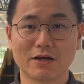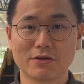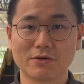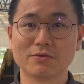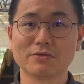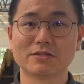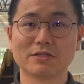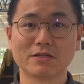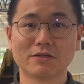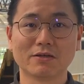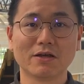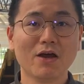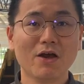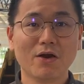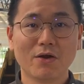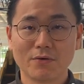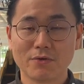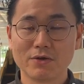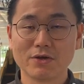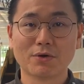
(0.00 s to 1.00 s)
using
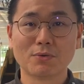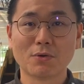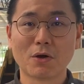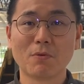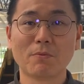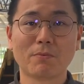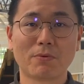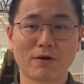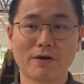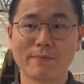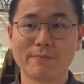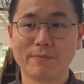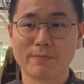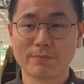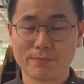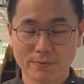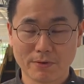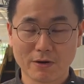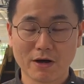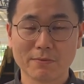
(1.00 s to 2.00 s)
real world
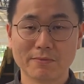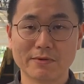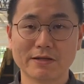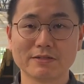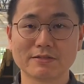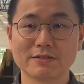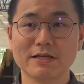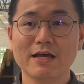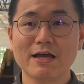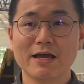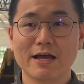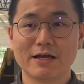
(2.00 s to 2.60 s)
problems.